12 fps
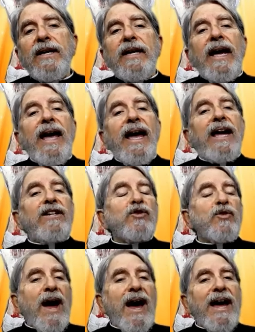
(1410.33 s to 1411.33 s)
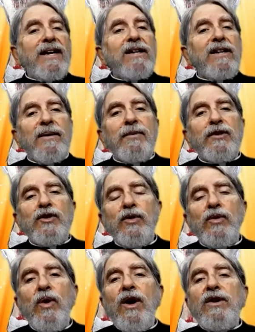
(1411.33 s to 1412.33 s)
and tried, number
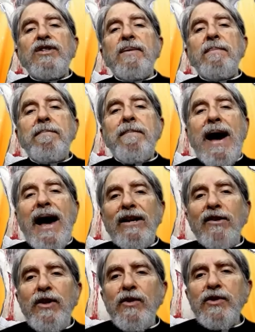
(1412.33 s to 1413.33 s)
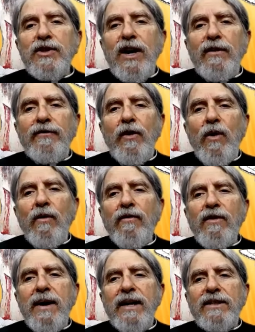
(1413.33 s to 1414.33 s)
two, to model yourself over
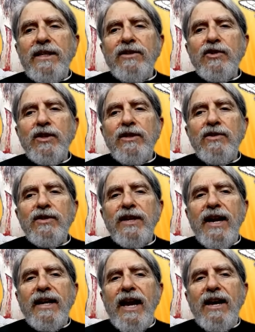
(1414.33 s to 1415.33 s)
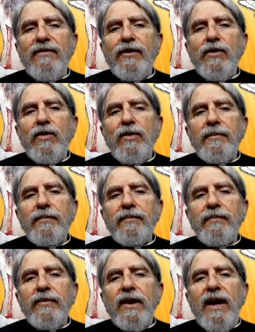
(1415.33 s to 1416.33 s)
my teachings that I gave you,
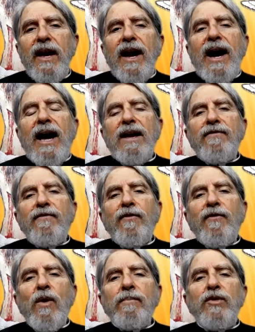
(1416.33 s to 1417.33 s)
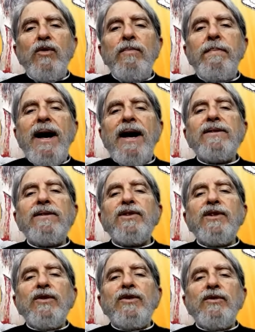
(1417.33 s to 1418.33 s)
I have formed new bonds
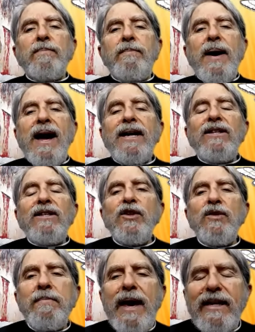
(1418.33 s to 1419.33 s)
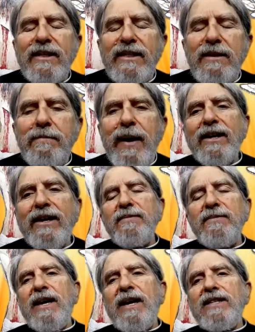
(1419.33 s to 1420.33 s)
to bind humanity back to
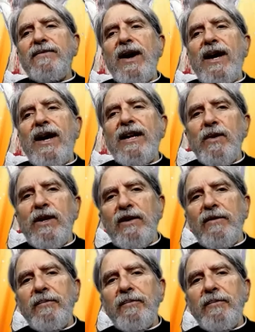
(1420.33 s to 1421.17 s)
my divine will.